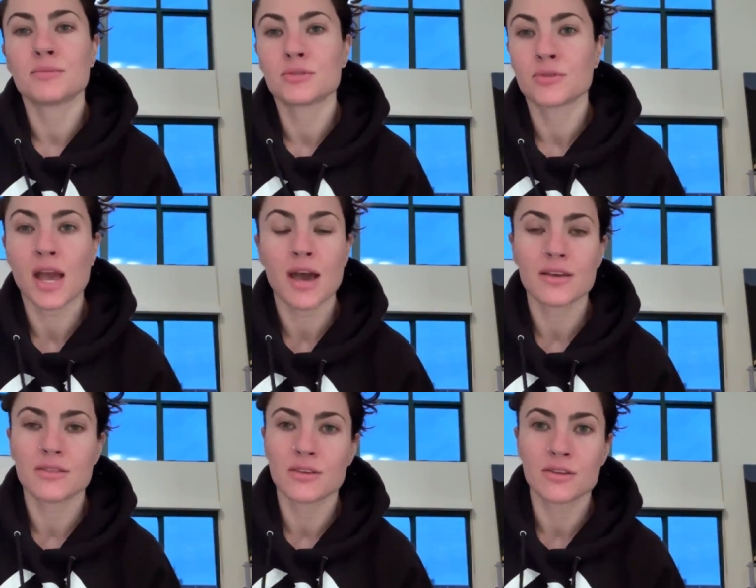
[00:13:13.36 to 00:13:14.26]
so
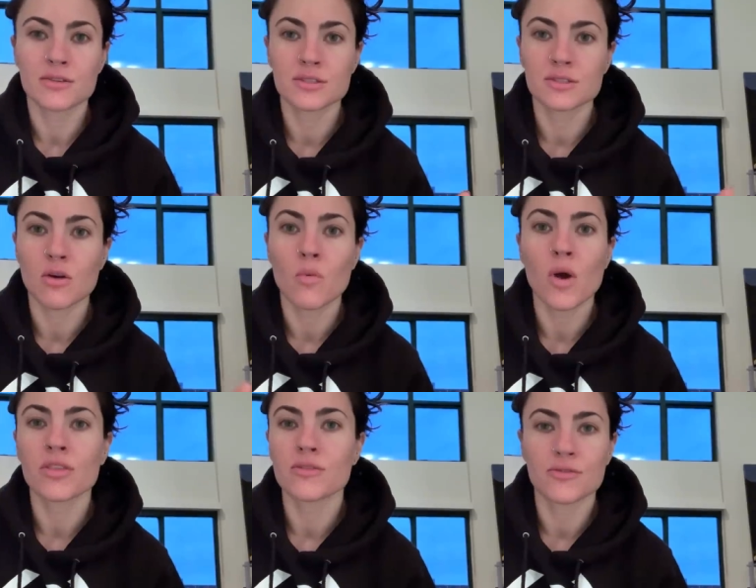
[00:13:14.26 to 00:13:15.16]
yeah, there's a
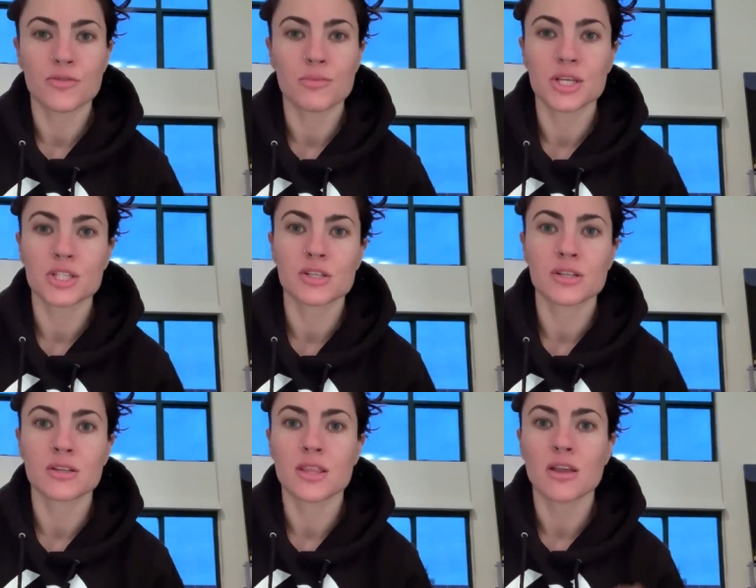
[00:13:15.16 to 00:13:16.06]
wealth of
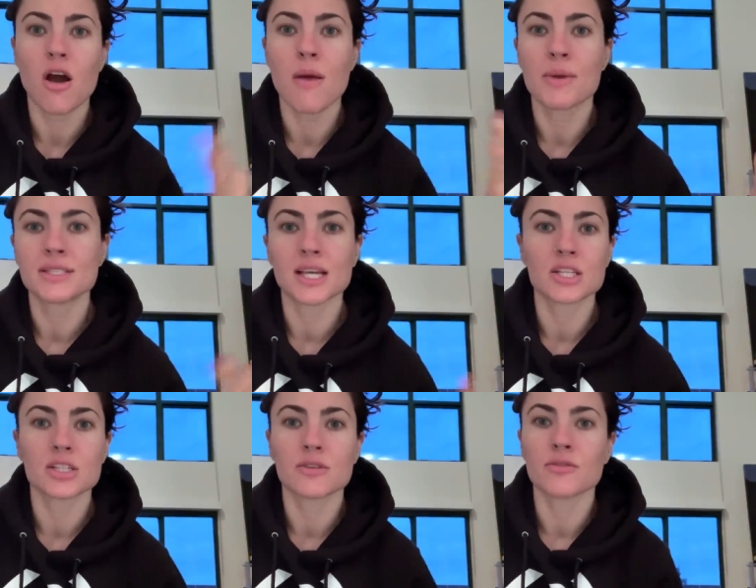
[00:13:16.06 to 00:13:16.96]
information in the comment
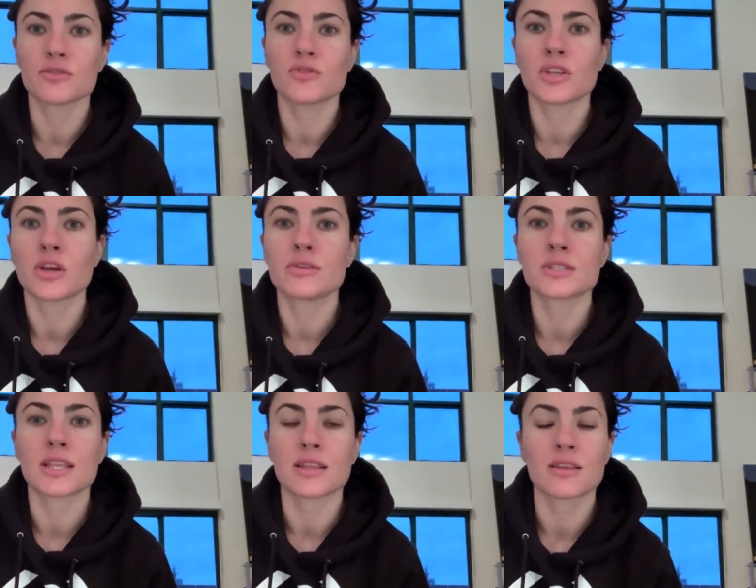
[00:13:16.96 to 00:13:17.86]
section of those videos,
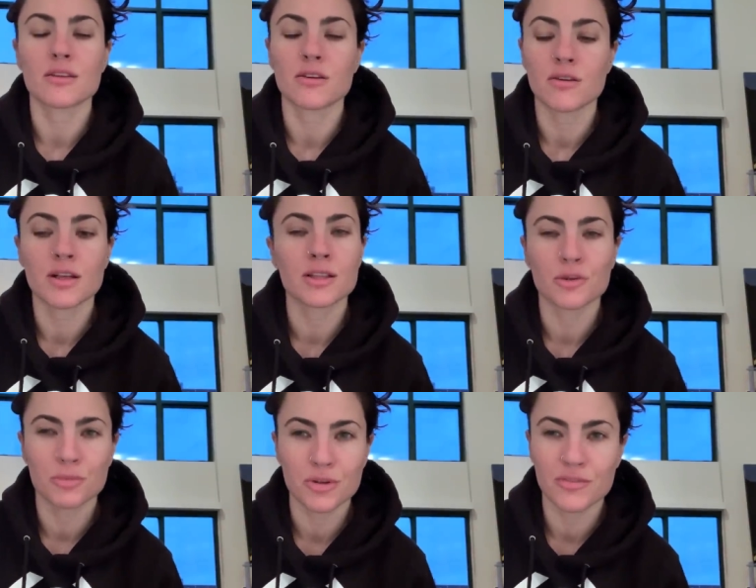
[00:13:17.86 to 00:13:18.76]
and you know, a
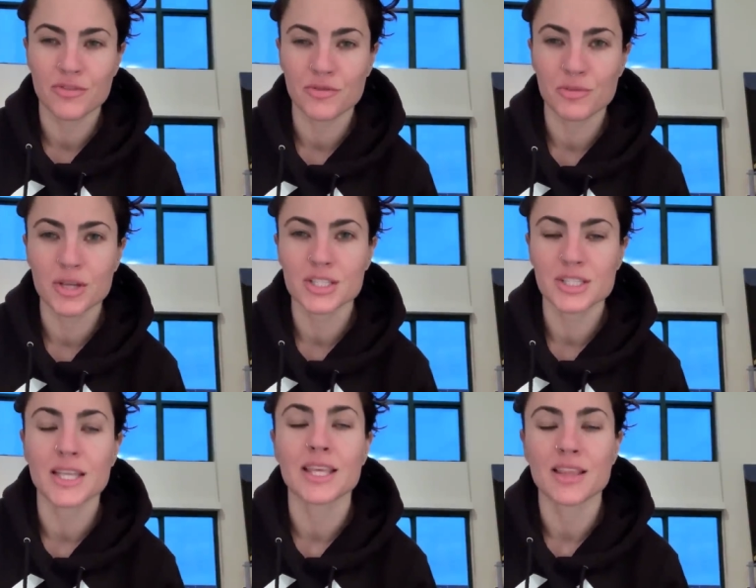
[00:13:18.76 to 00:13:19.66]
little bit of
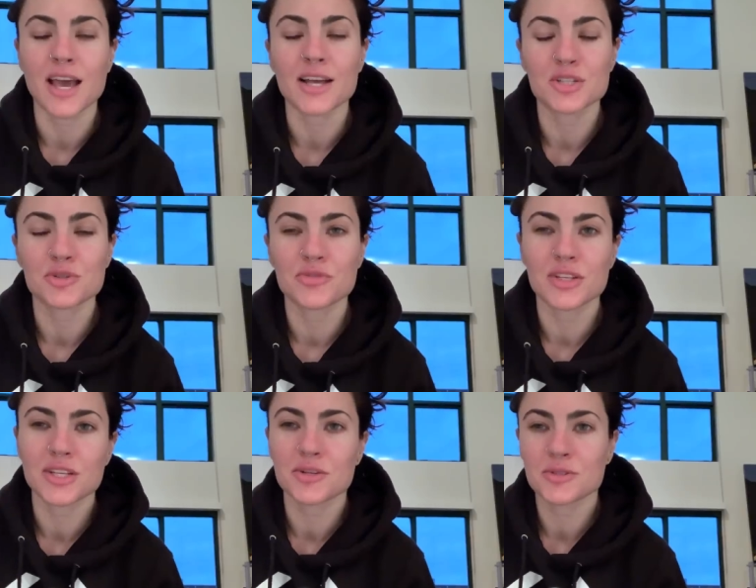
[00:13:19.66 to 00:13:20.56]
information in the actual
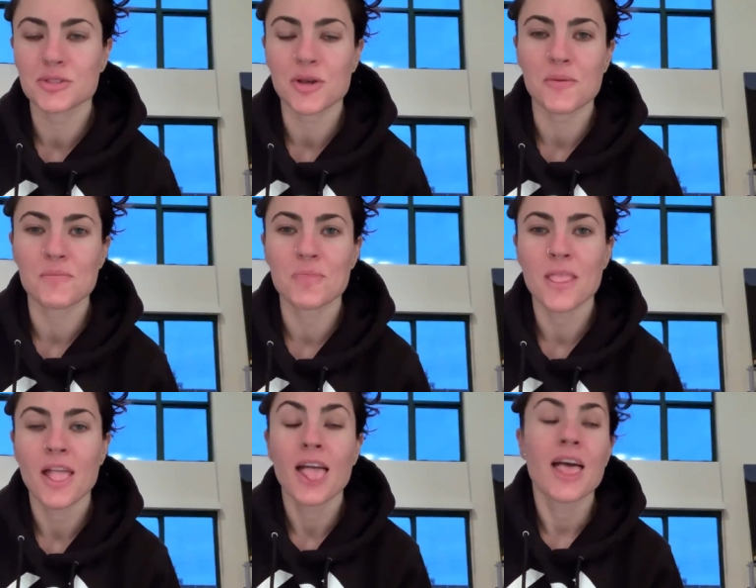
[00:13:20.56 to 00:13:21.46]
video. So
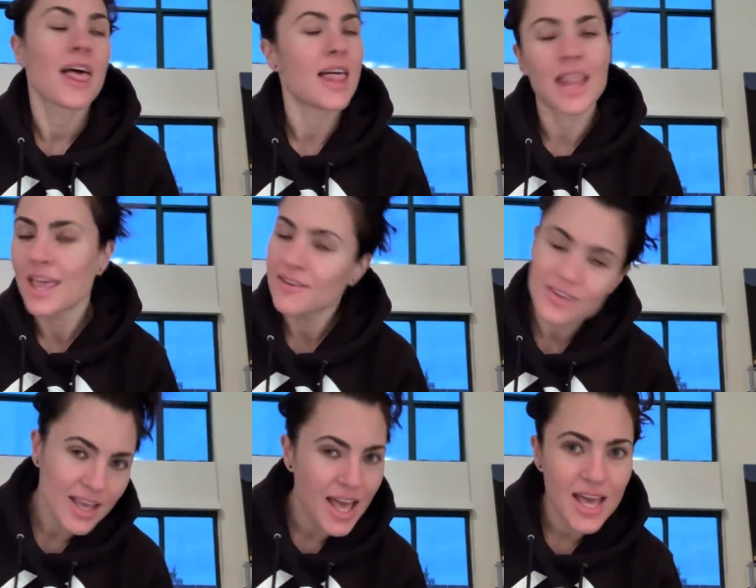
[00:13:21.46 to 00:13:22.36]
I love
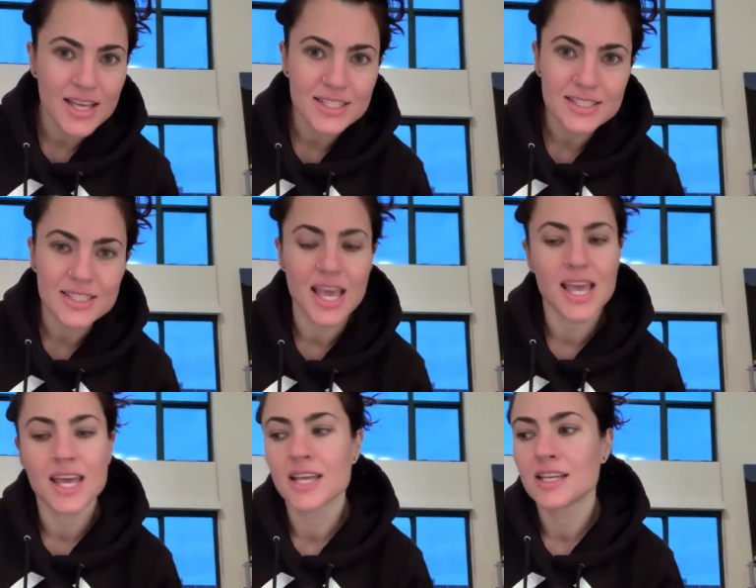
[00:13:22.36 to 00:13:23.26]
you guys,
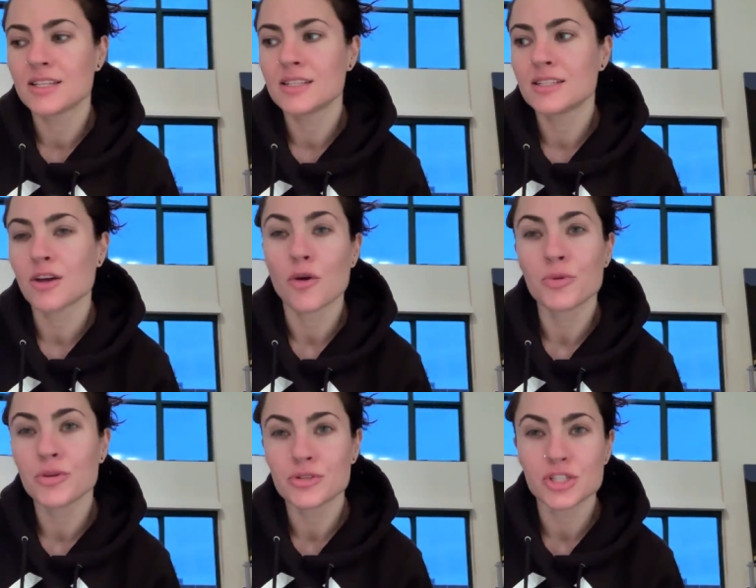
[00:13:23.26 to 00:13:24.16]
and I
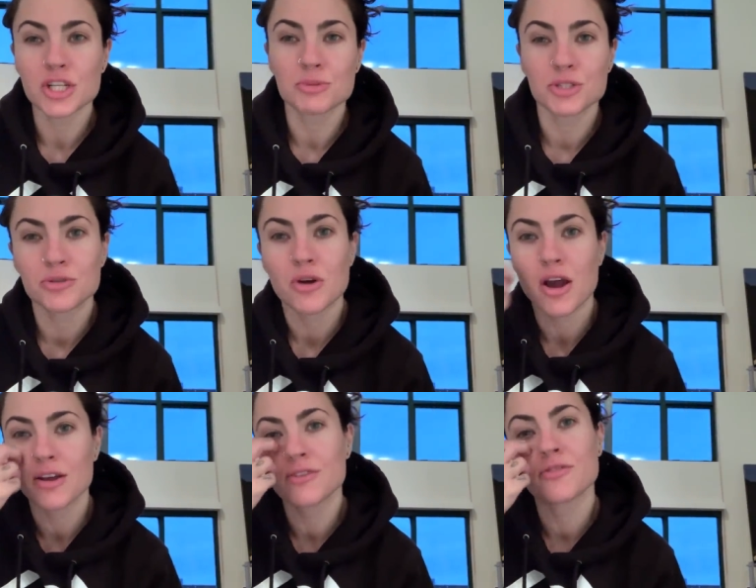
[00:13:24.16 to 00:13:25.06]
hope you don't judge me too
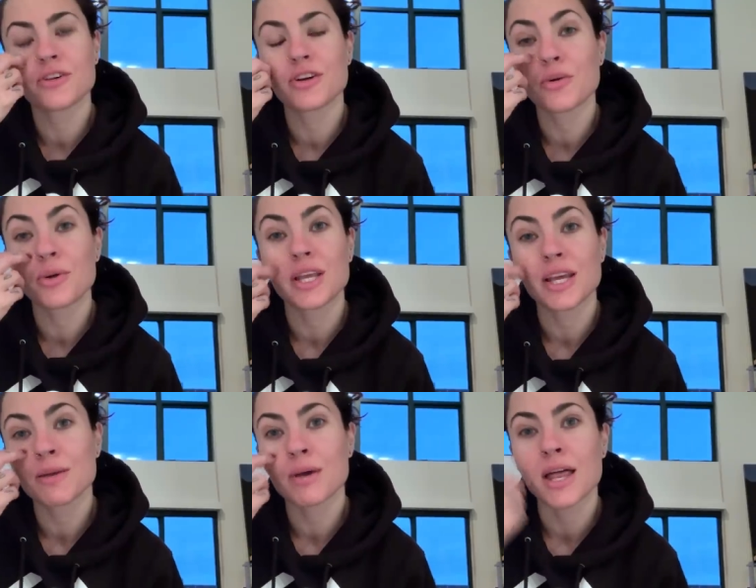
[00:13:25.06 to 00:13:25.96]
hard for
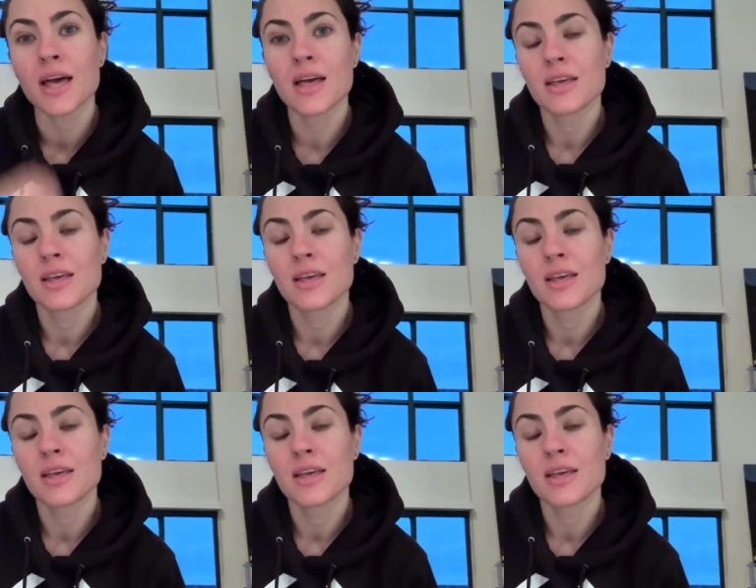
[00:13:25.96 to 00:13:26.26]
quitting, but